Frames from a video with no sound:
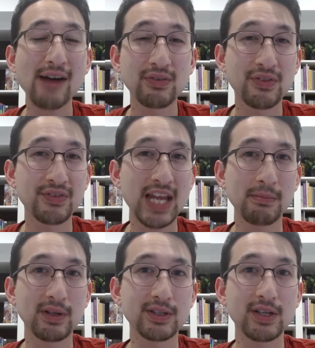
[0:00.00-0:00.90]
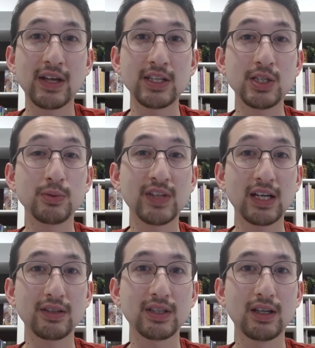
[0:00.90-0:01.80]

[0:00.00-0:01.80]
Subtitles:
of the damage that you've dealt.